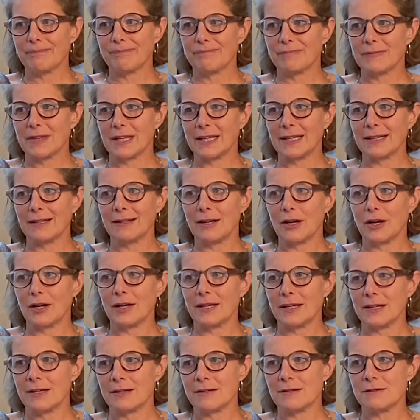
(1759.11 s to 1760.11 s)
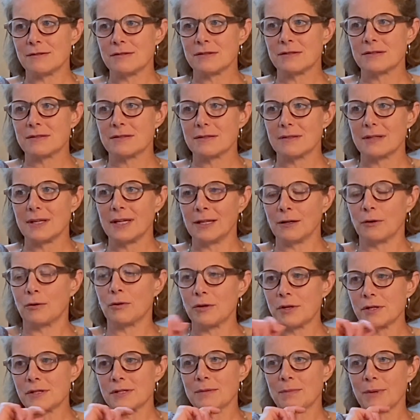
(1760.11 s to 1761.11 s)
thing is
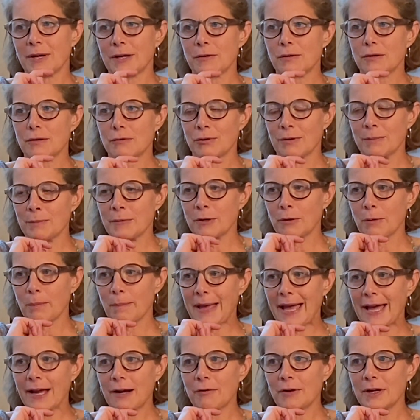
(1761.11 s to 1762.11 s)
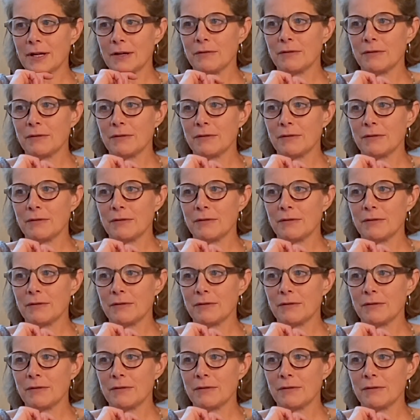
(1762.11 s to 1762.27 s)
inquiries about criminal background.